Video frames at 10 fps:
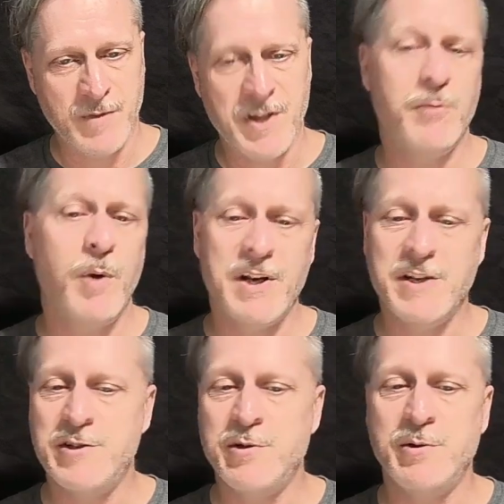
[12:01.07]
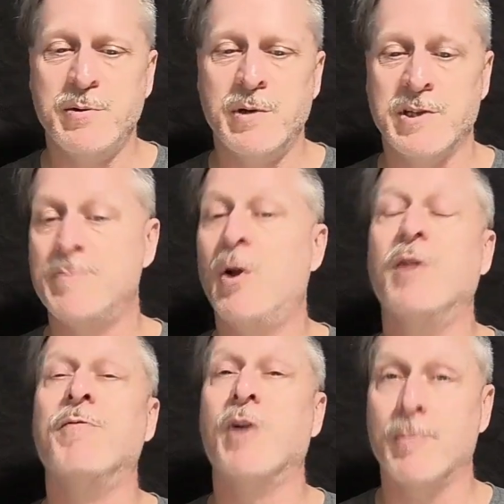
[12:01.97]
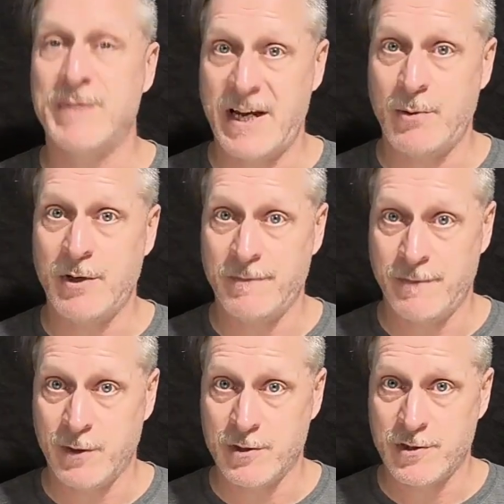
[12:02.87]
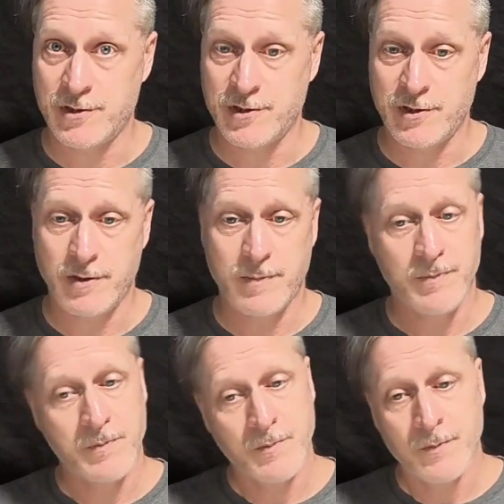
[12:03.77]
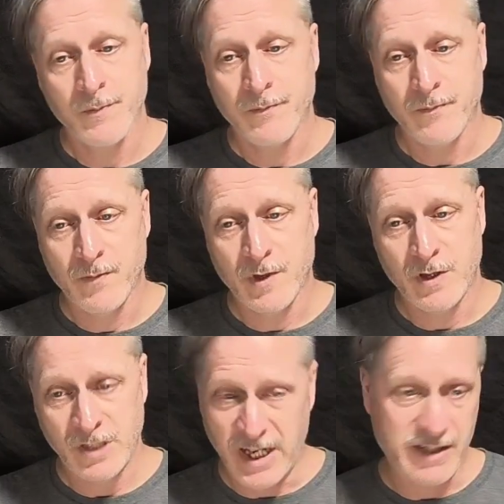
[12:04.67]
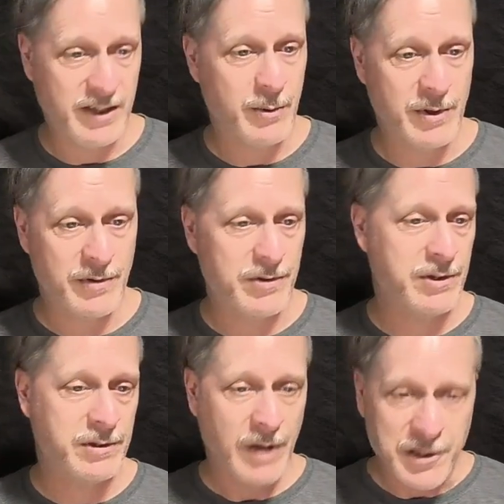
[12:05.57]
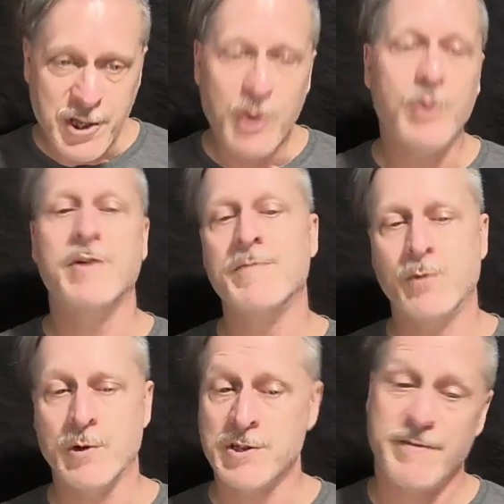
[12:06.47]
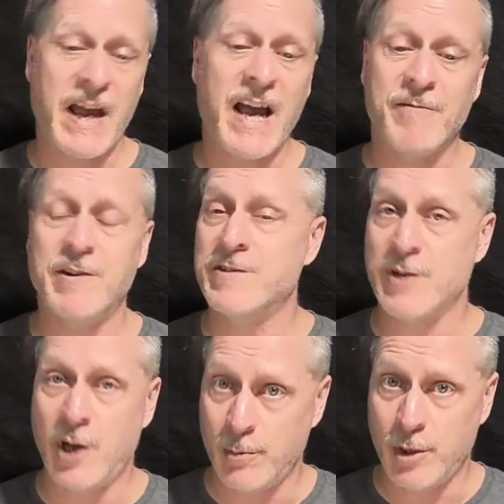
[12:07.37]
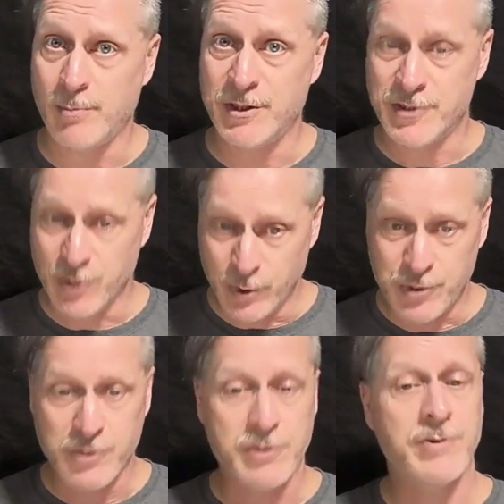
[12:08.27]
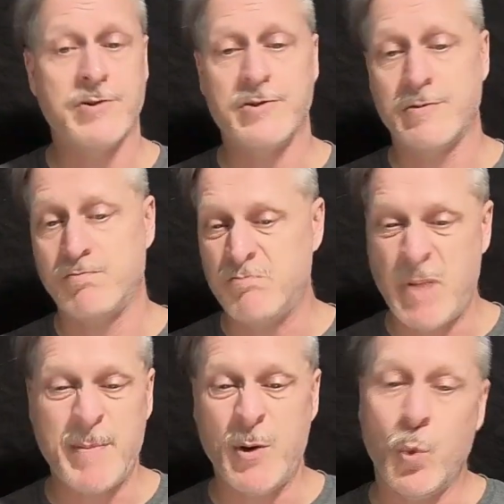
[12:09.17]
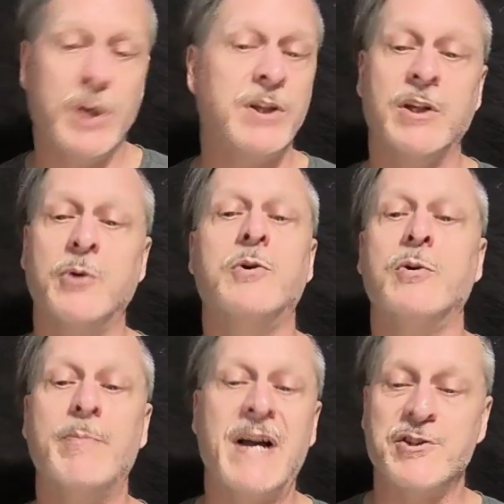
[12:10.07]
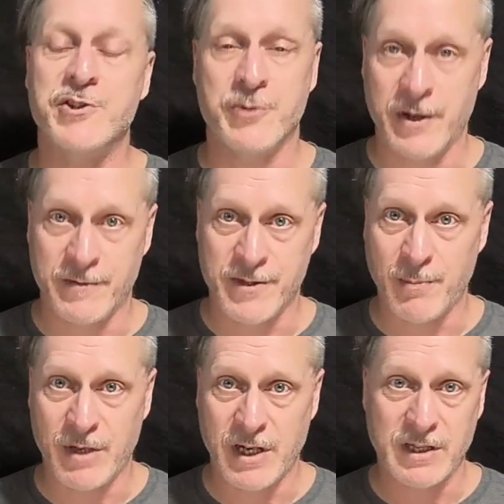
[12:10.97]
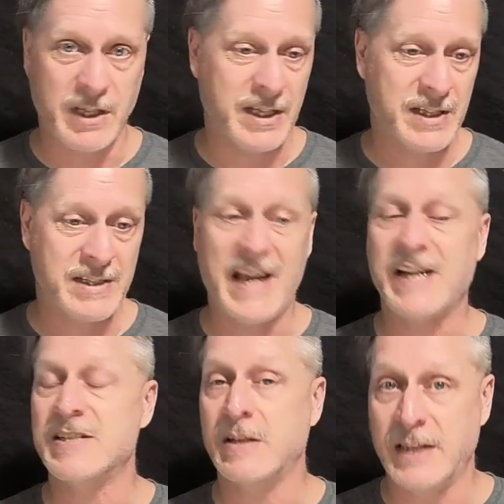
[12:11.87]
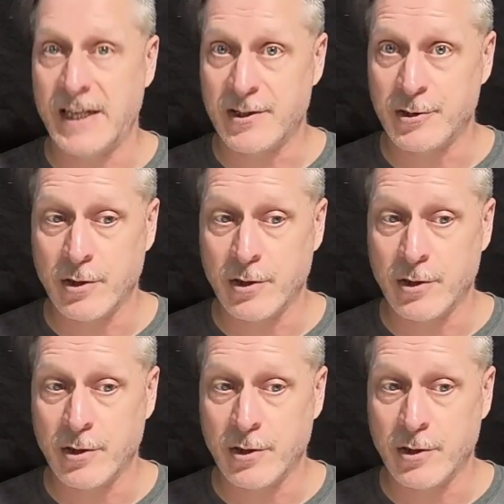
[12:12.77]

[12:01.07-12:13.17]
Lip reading: run into a small farm town at first, likely with a token force of a half-dozen hobgoblin soldiers, maybe one local magistrate of some kind, like a tax collector.